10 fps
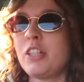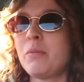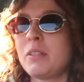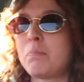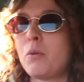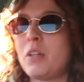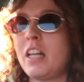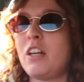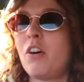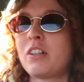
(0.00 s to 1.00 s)
she was born
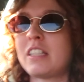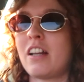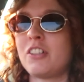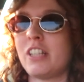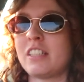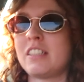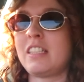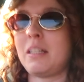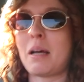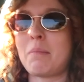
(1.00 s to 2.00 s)
in lockdown and she hasn't
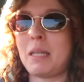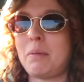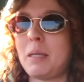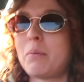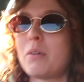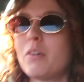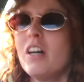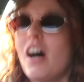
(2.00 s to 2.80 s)
seen that many people.